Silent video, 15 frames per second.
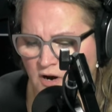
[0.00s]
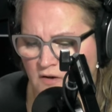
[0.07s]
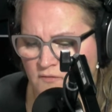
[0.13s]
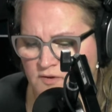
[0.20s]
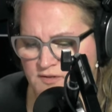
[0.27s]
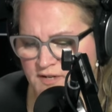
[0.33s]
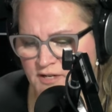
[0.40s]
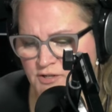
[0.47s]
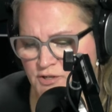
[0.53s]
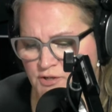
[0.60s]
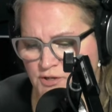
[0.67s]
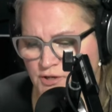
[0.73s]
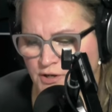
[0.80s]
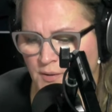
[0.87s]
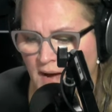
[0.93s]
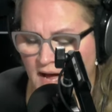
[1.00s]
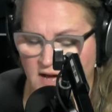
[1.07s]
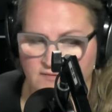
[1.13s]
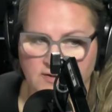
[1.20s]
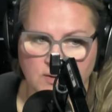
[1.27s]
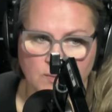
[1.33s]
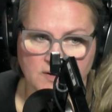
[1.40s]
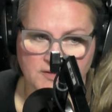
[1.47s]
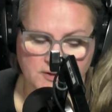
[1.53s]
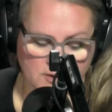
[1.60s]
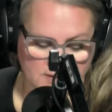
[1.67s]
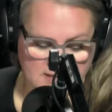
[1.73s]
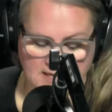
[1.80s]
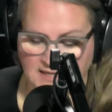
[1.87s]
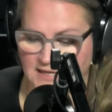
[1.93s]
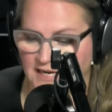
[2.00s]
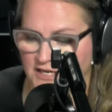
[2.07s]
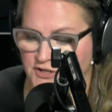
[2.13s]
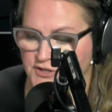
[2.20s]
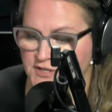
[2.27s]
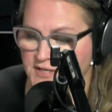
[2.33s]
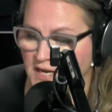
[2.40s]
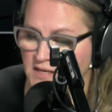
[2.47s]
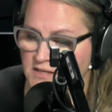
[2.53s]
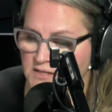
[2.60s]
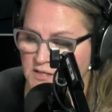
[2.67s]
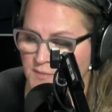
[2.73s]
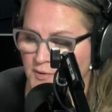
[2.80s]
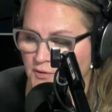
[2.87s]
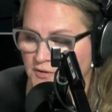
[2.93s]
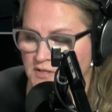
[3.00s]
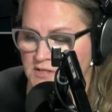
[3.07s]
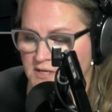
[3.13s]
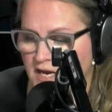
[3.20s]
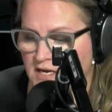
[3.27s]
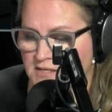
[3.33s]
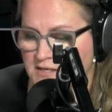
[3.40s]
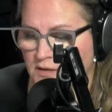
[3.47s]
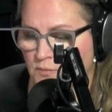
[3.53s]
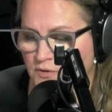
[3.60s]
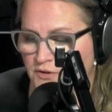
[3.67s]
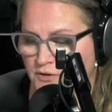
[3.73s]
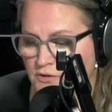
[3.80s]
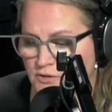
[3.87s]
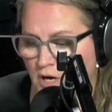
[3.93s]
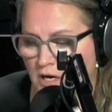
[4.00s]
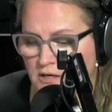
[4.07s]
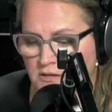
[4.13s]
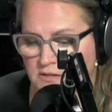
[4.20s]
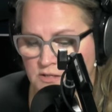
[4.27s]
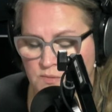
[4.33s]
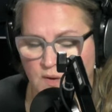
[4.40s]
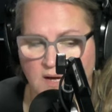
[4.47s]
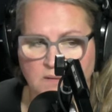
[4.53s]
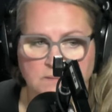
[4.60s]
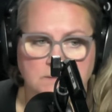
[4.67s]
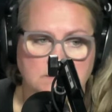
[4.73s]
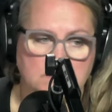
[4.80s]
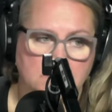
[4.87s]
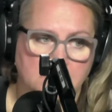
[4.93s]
of conversations are you having with your teenage sons about this case and with your daughter as well?